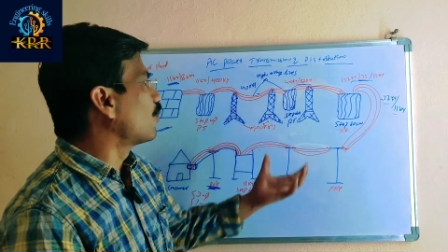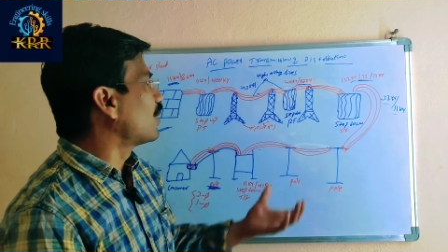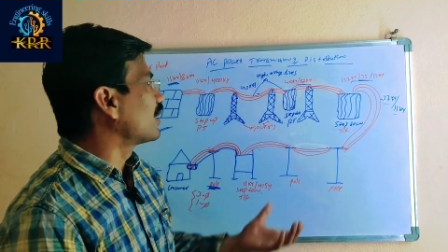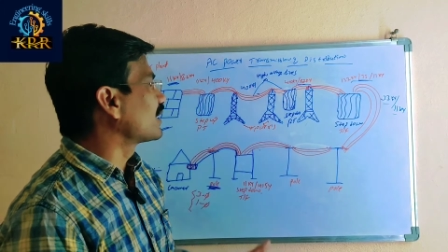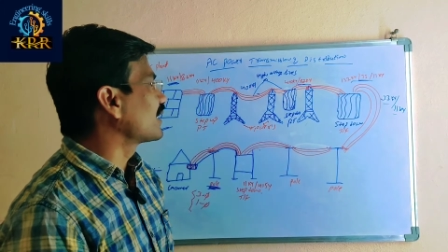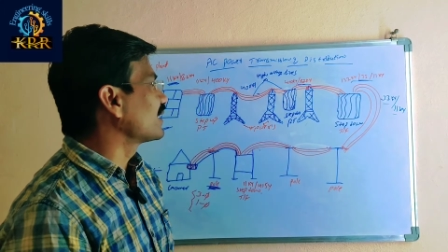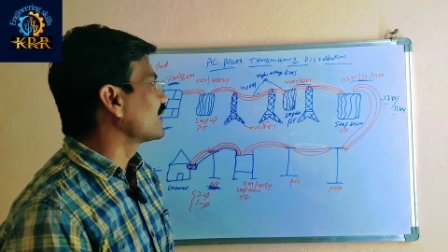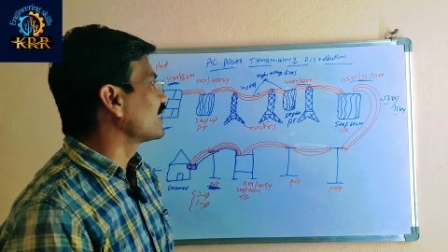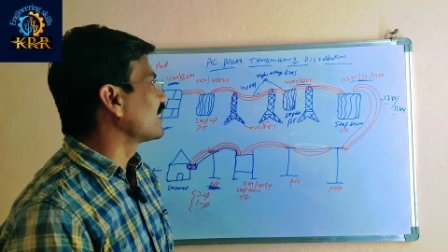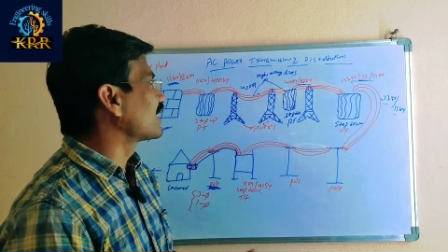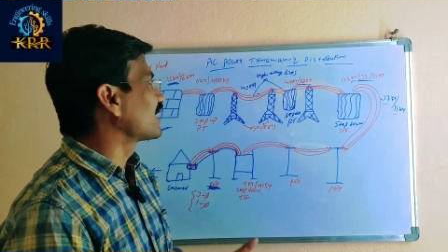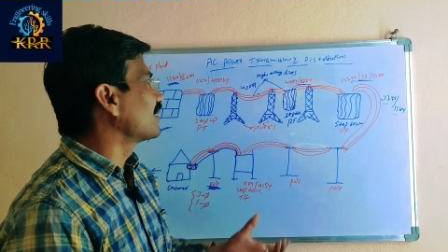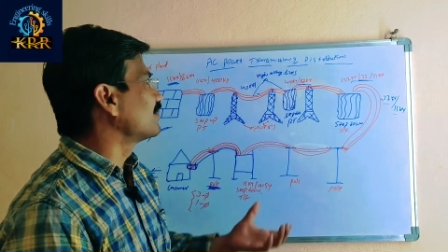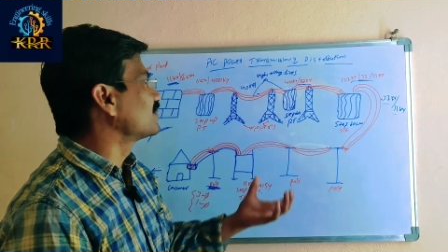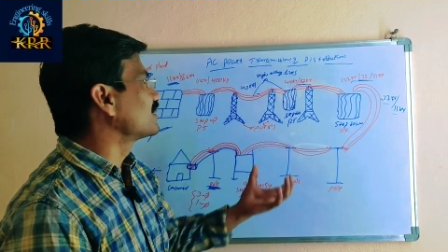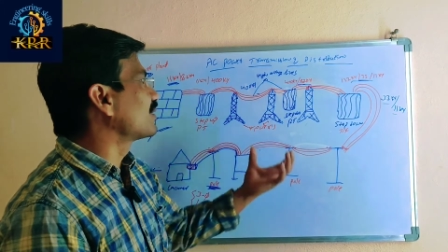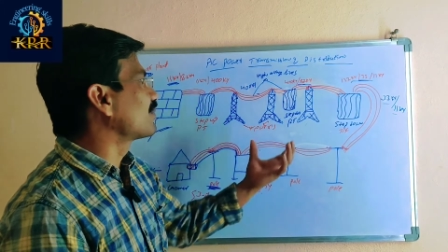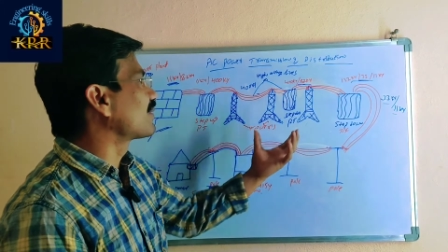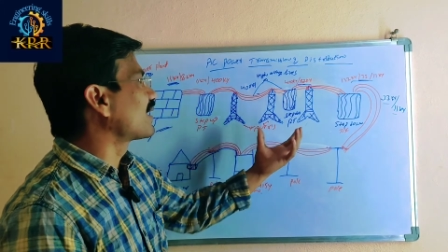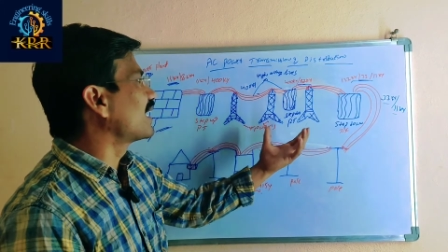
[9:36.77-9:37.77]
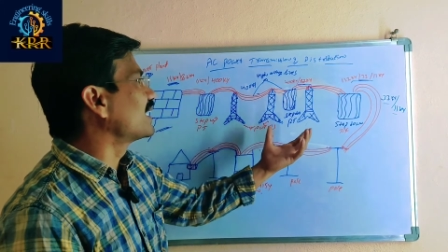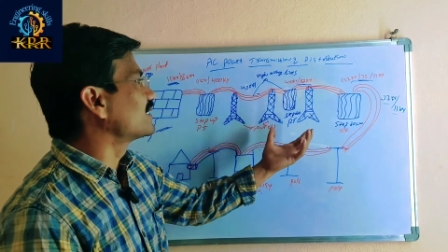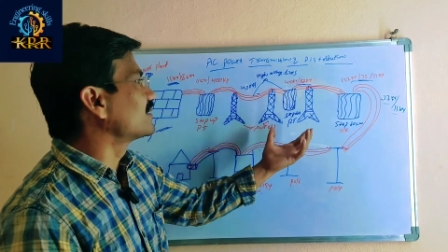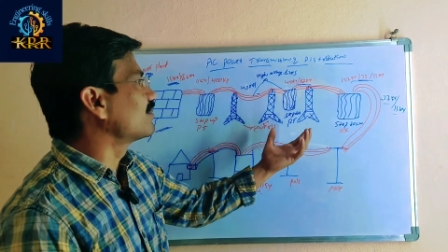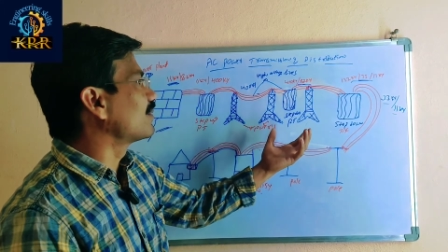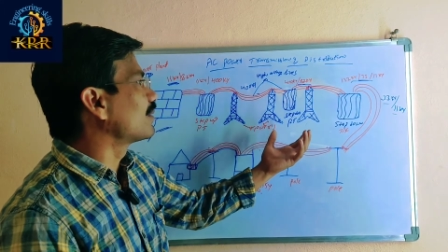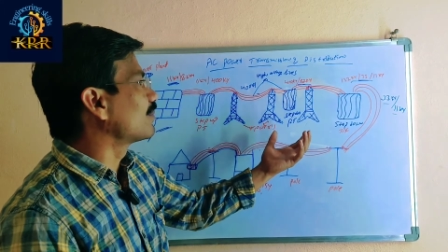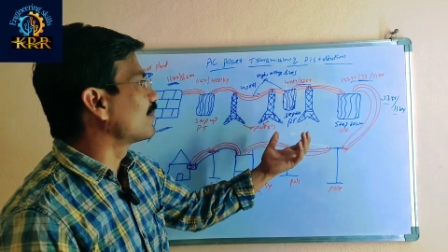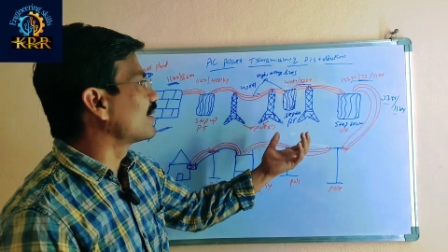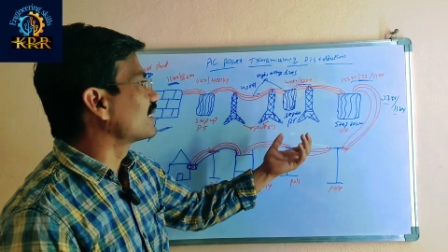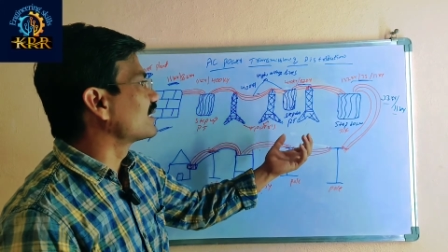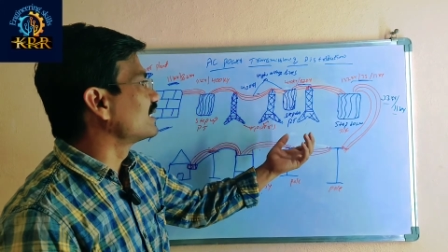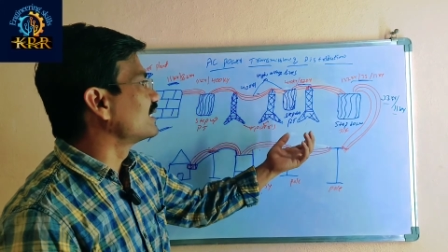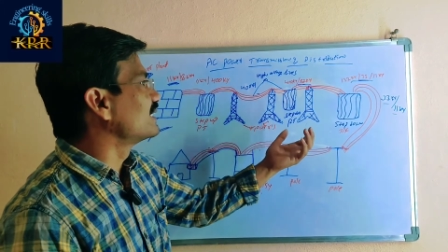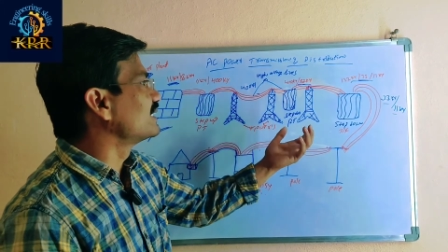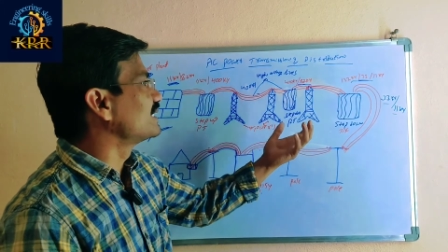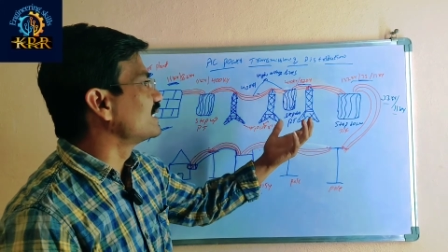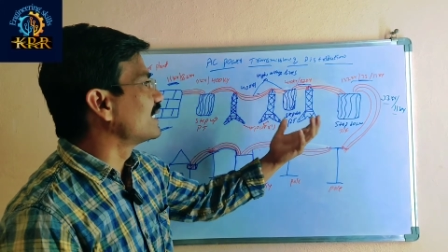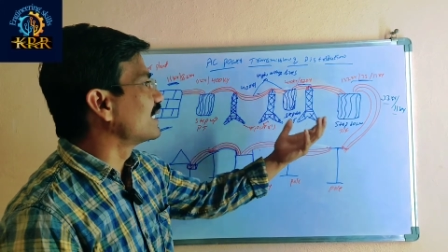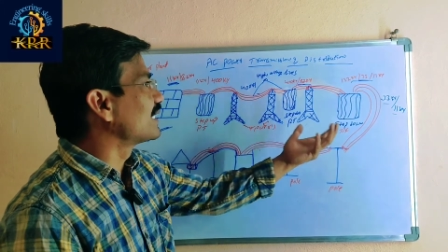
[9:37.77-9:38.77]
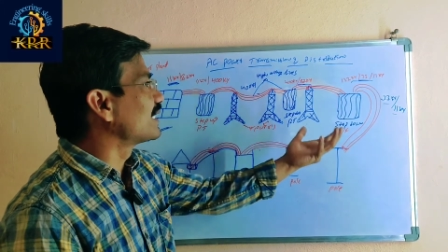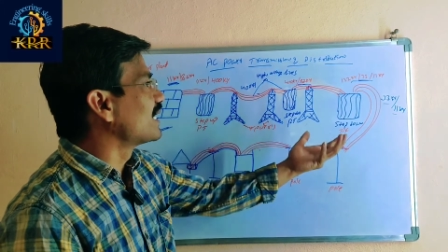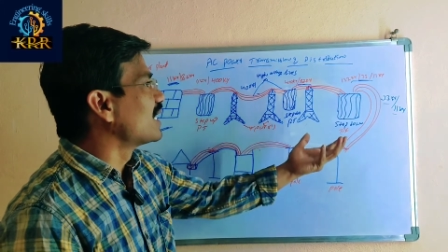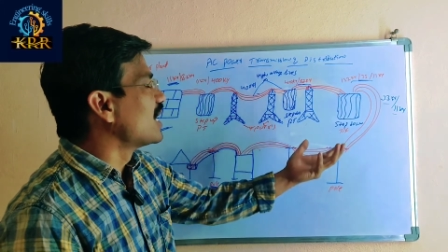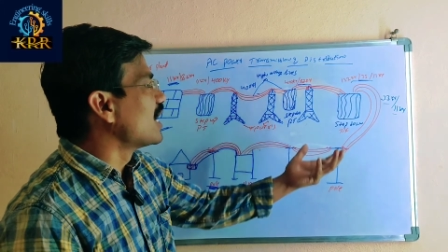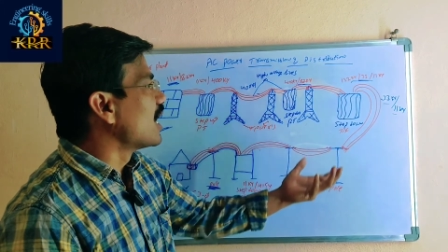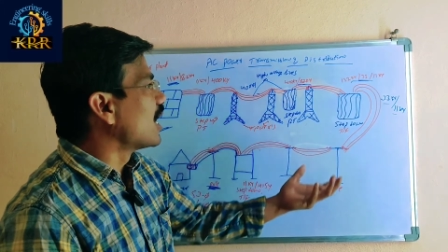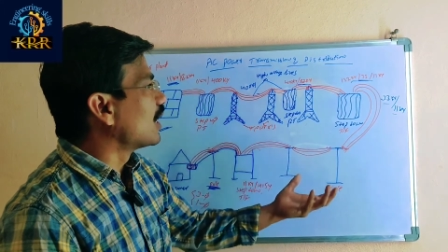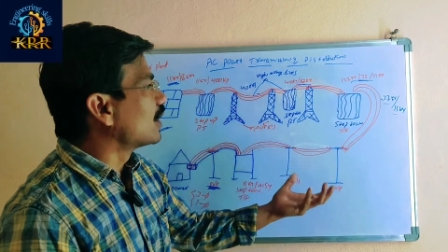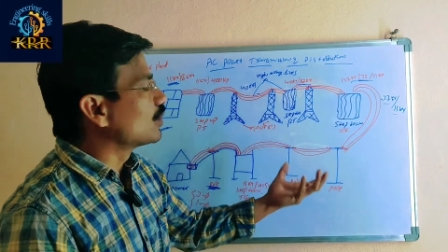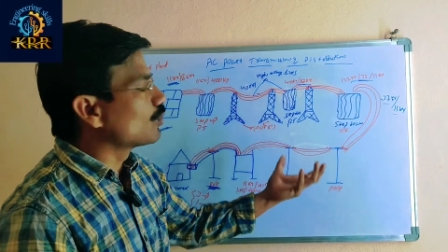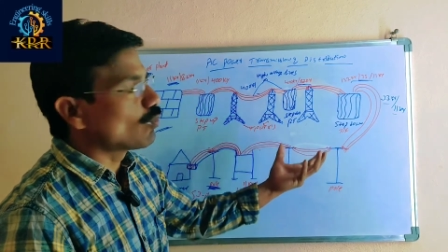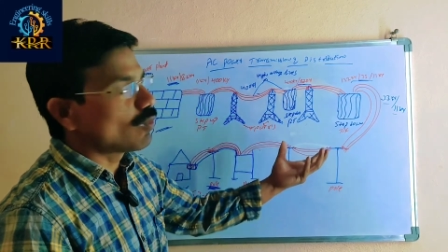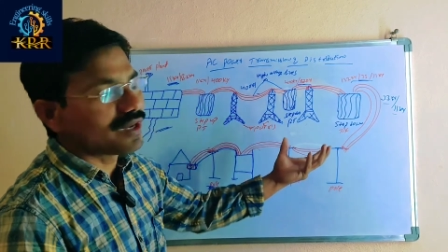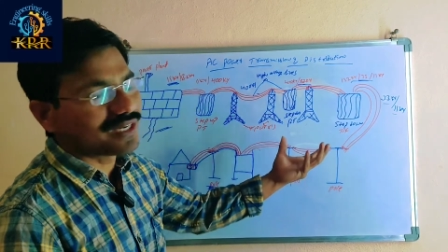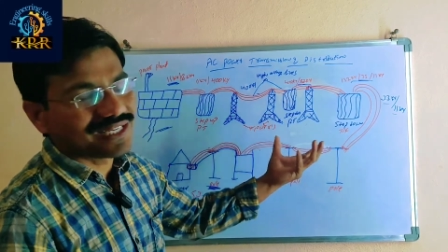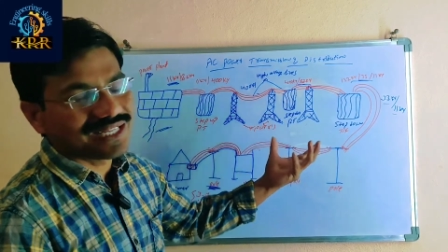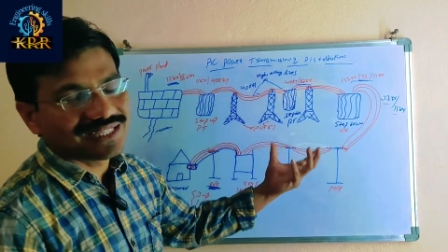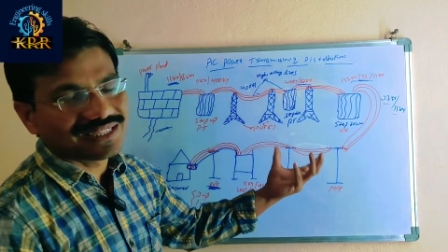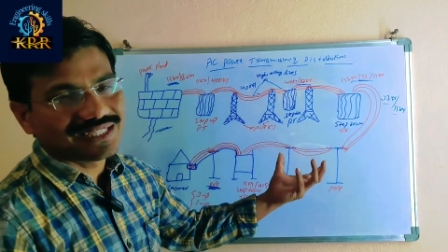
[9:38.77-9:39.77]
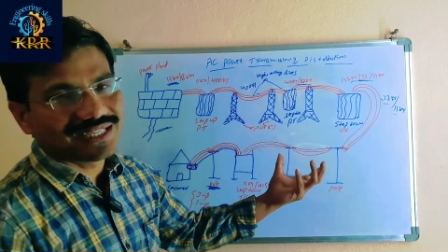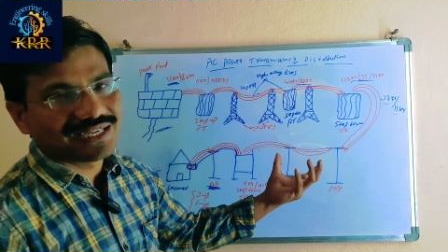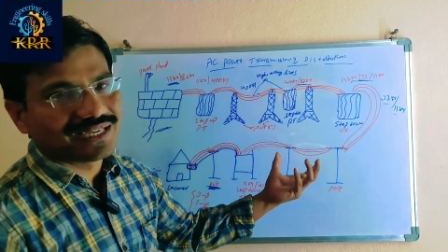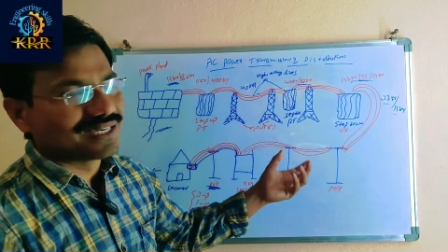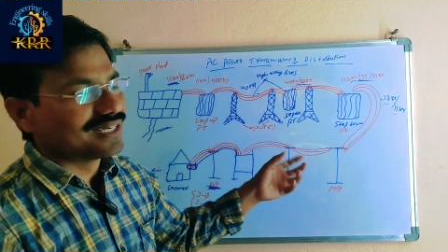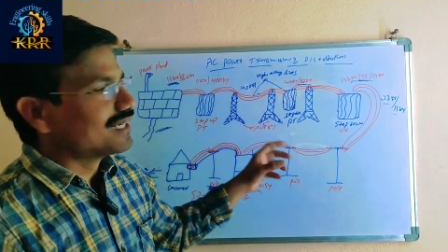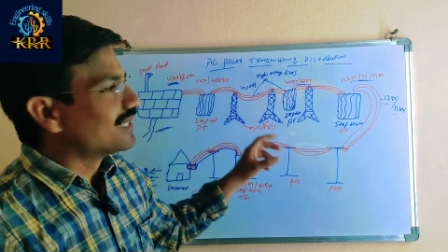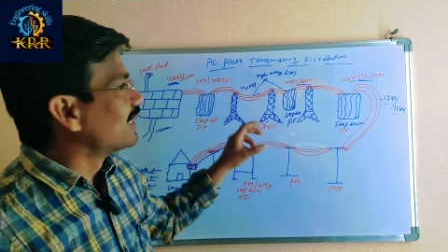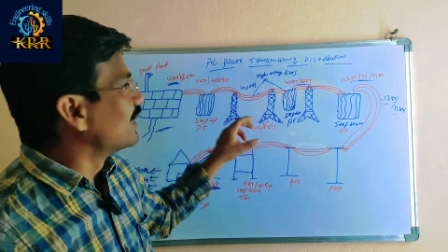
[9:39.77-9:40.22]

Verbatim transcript: what are the types of transformers is there, and what are the